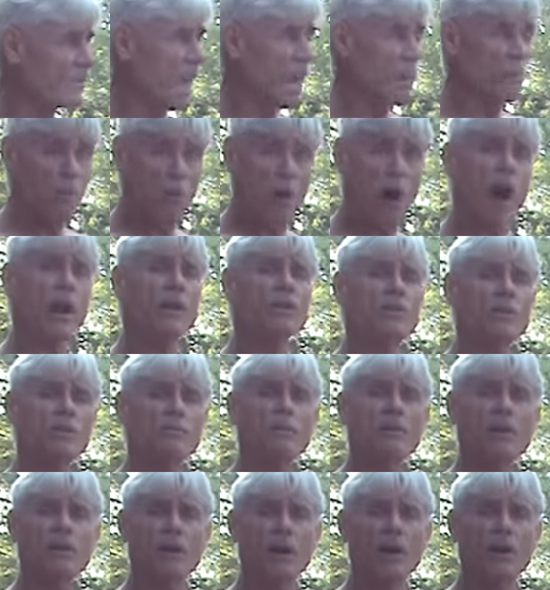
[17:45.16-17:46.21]
I wanted to
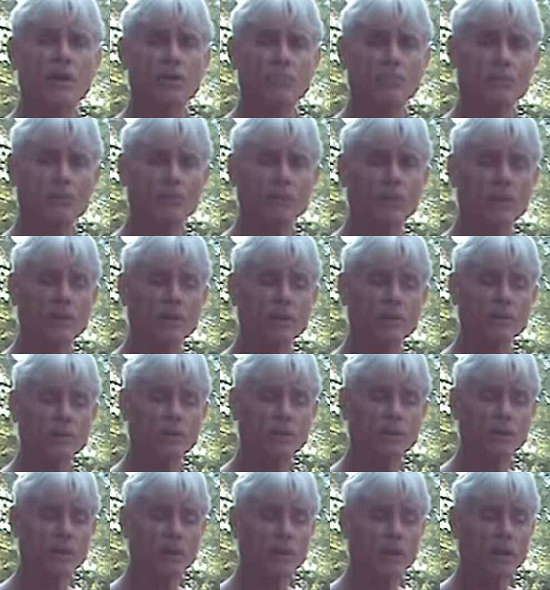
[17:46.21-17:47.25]
be 100%,
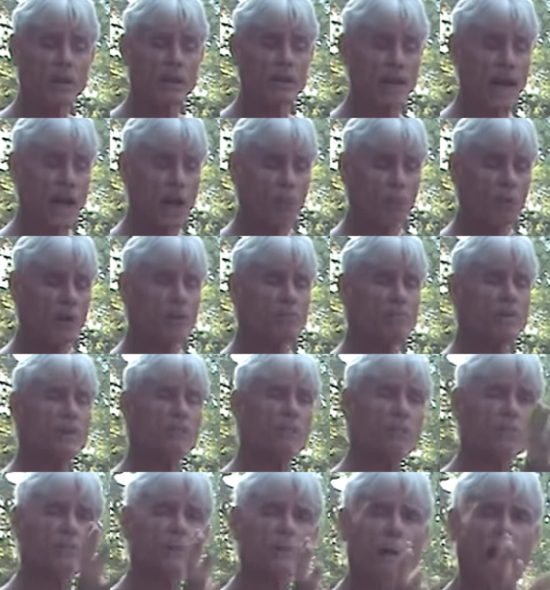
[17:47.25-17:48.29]
and I would be
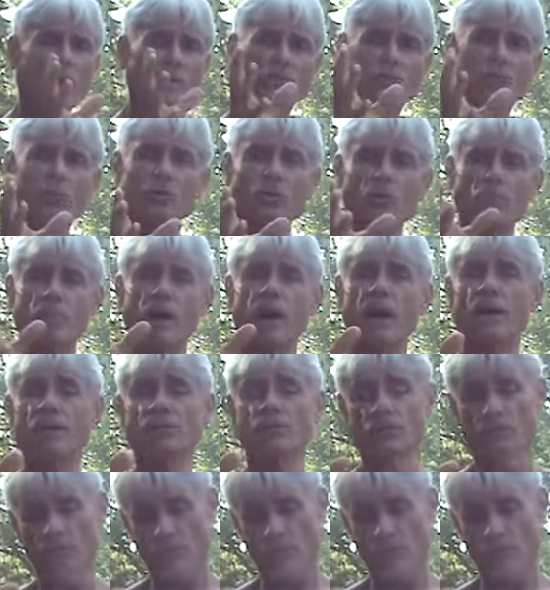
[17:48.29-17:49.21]
for about two months